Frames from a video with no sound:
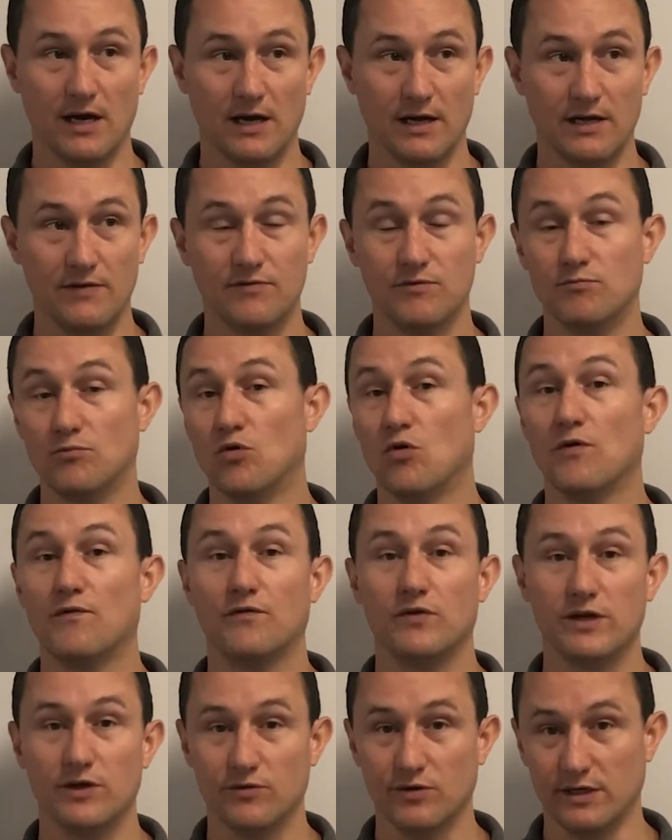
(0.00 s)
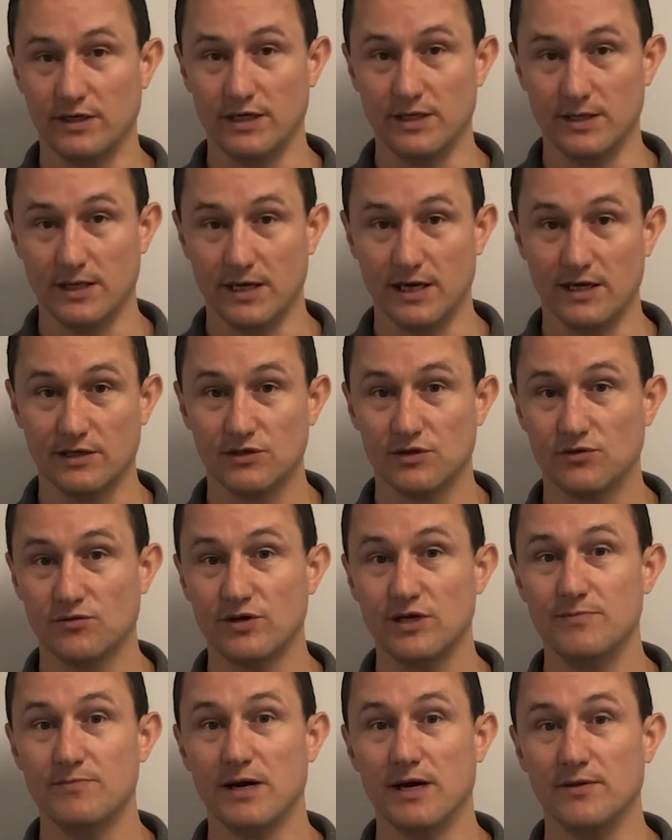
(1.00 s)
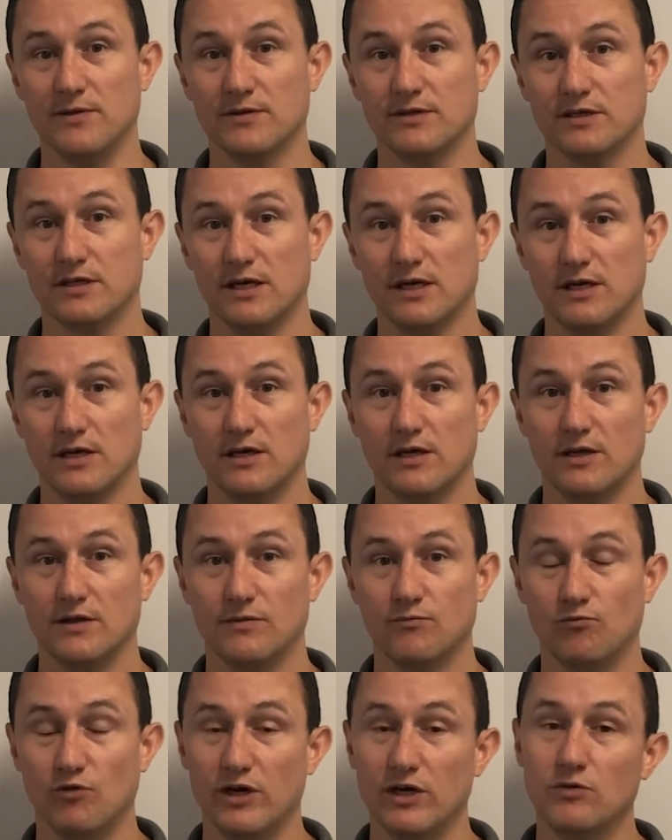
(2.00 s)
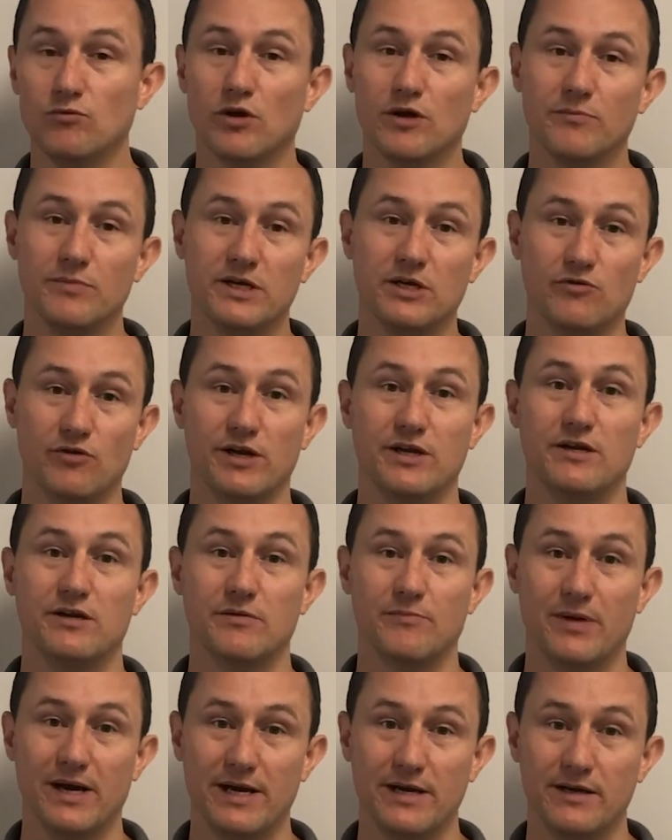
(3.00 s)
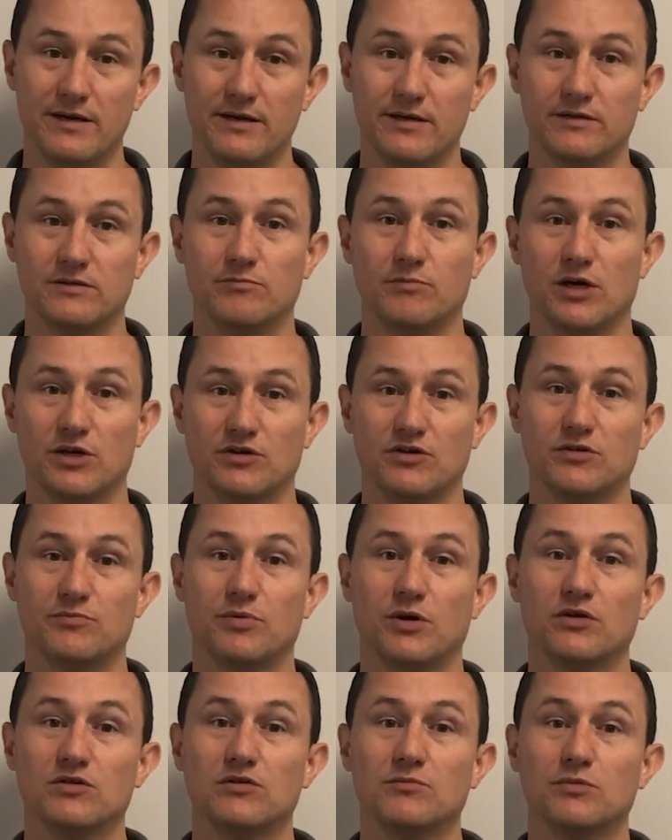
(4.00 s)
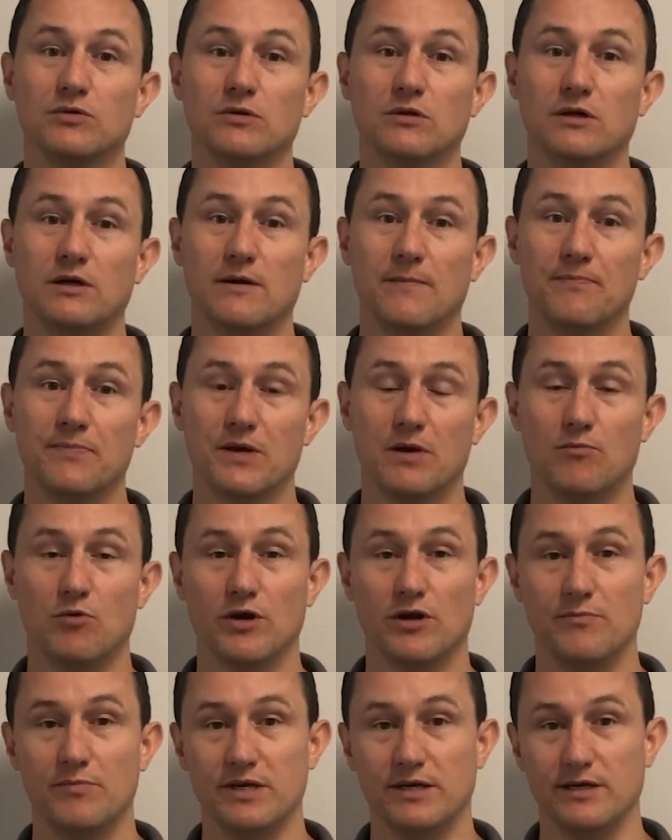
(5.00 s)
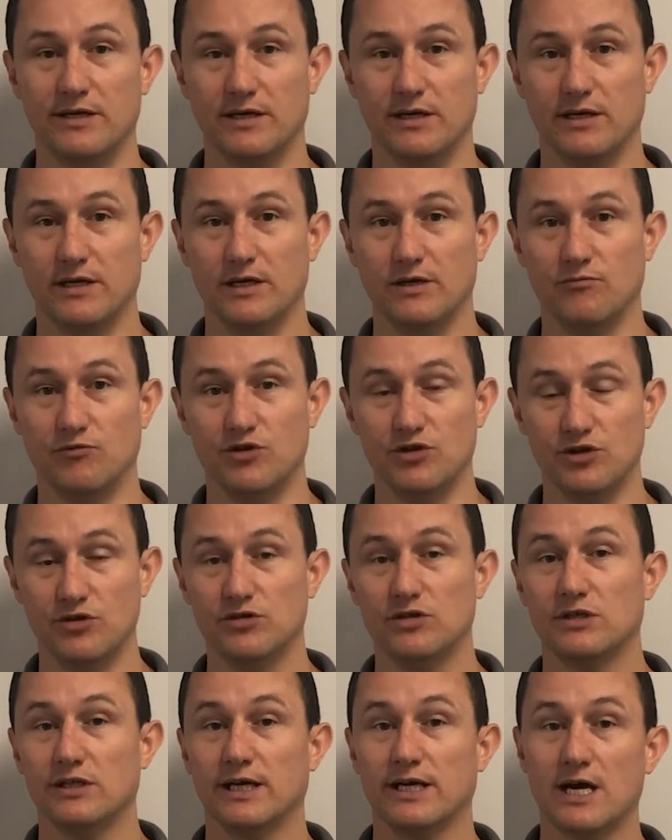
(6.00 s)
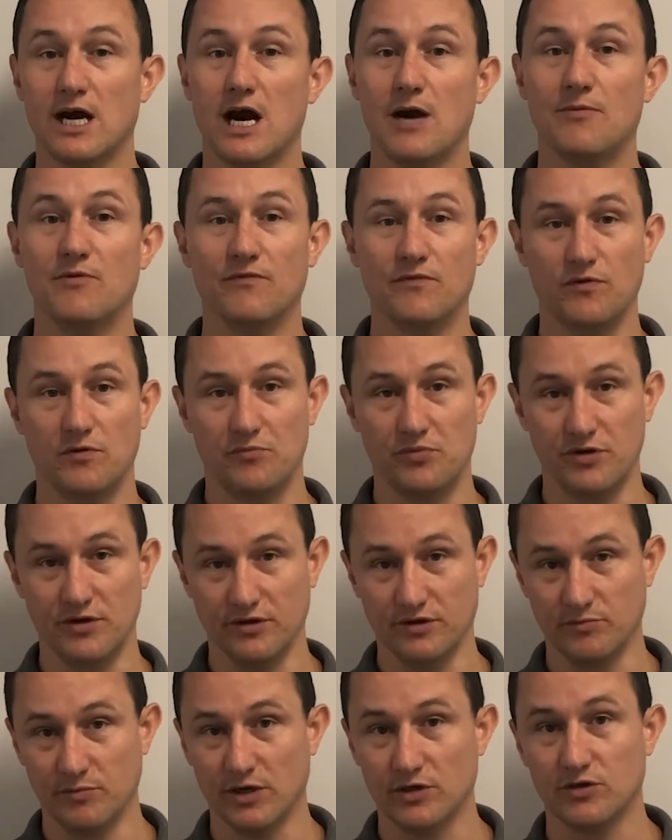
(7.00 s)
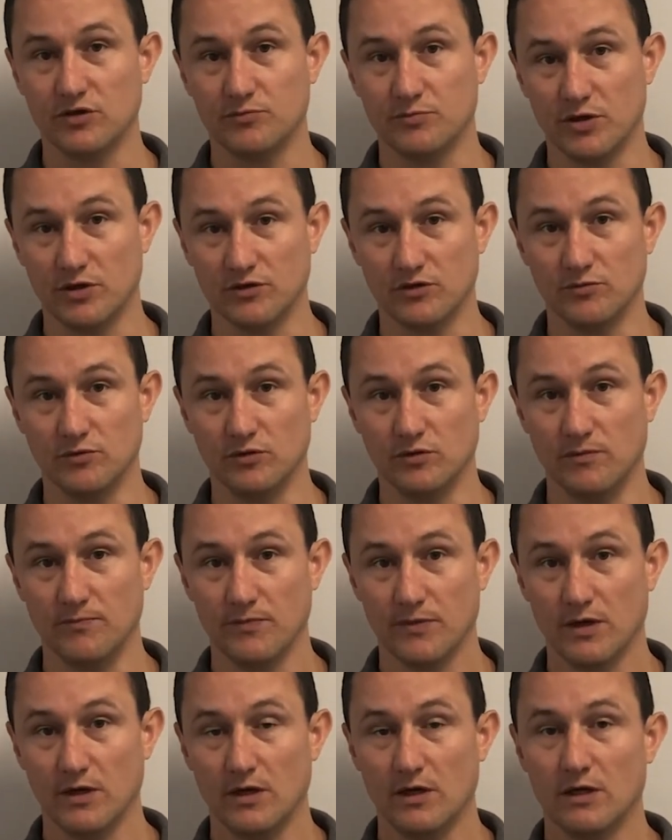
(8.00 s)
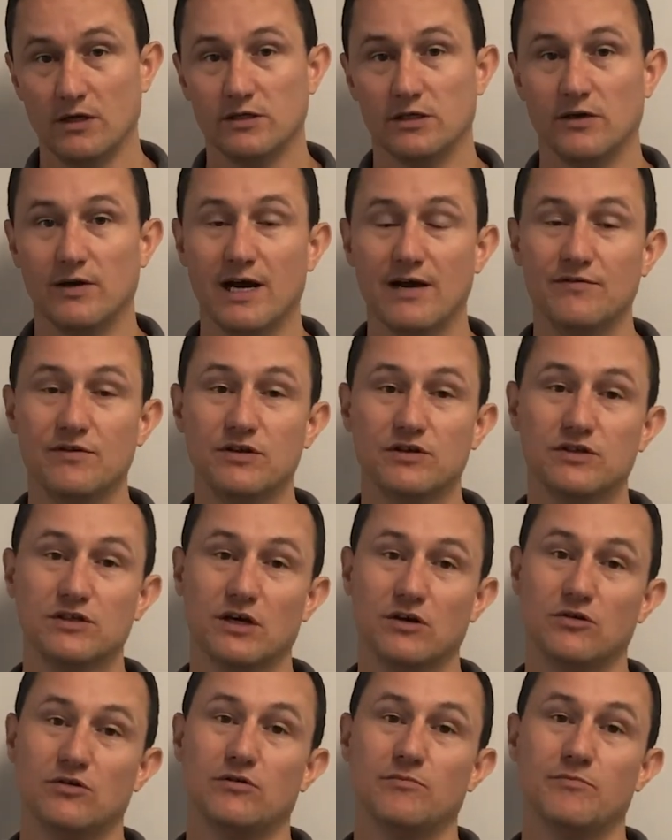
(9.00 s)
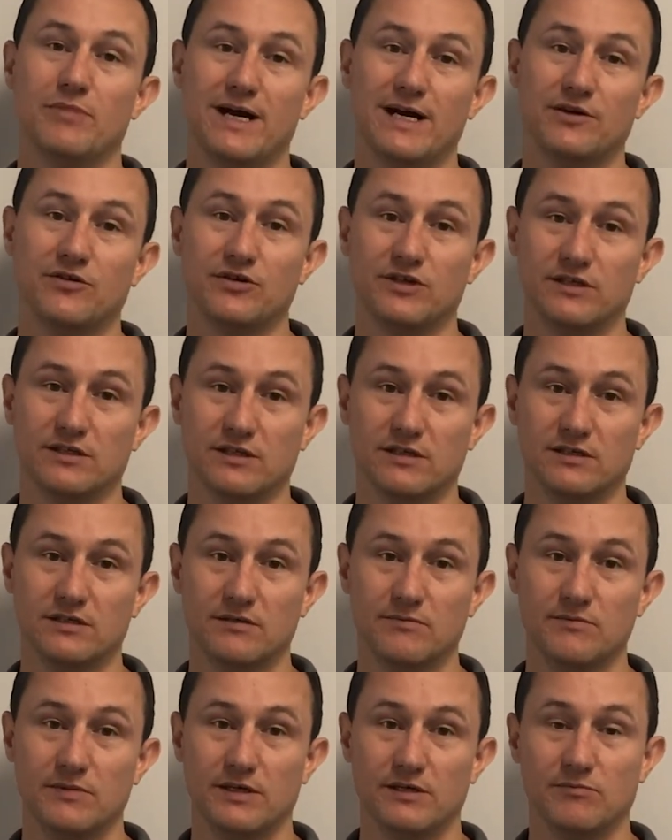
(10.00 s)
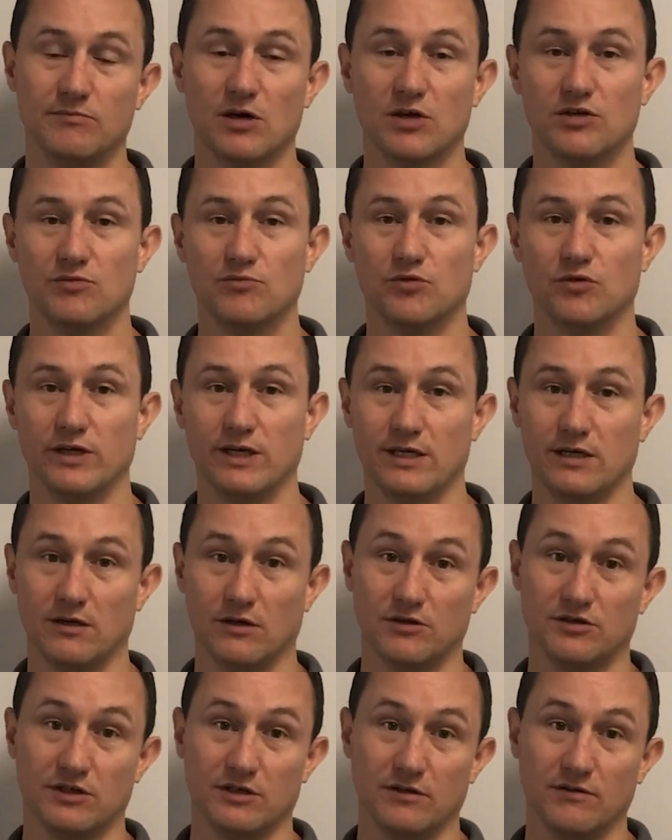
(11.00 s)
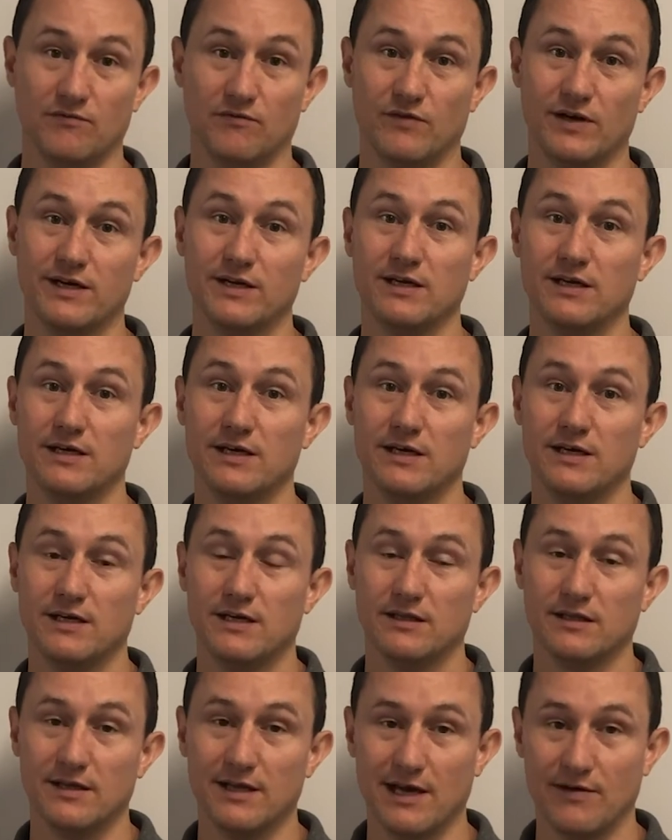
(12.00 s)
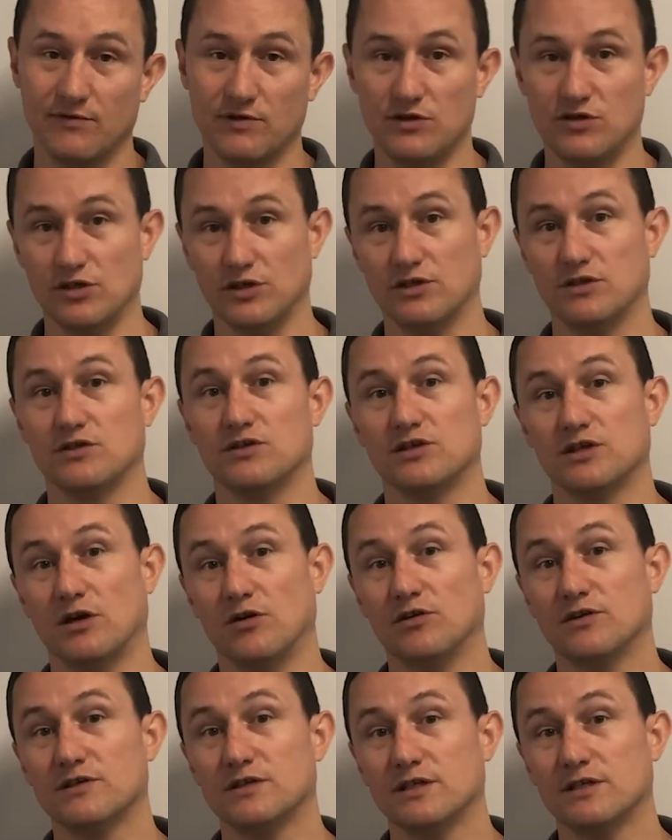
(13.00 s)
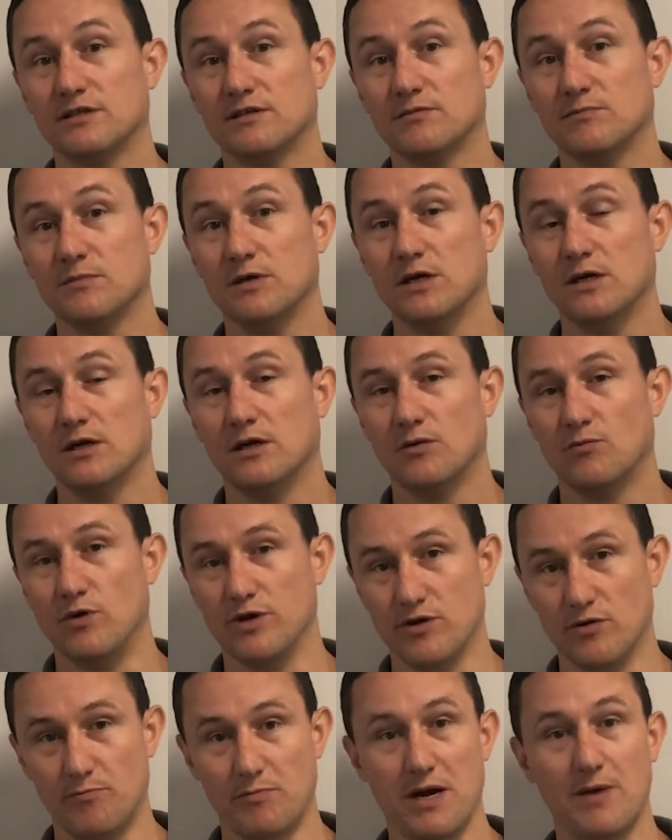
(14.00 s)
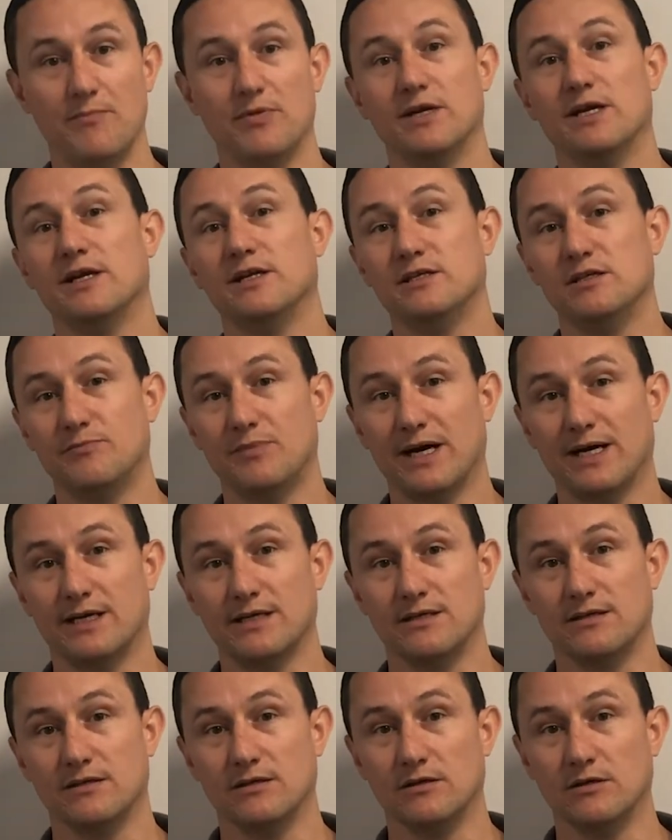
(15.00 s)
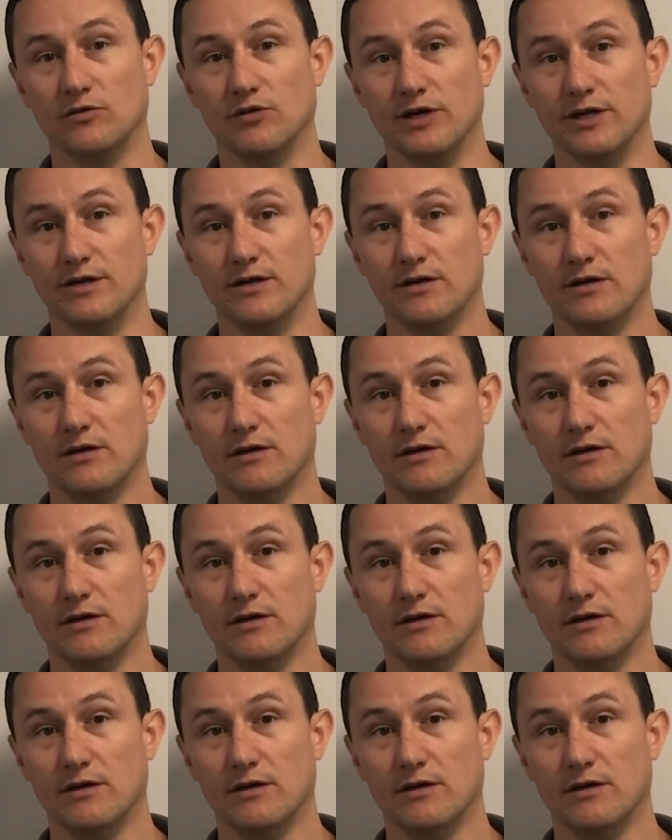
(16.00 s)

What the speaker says: even more frequently in the last 3 months, really want to be grid independent as much as possible and want to be reducing their carbon footprint as much as possible. So having a solar and battery system is much more ecologically friendly than having just a solar system where you're pumping energy back into the grid.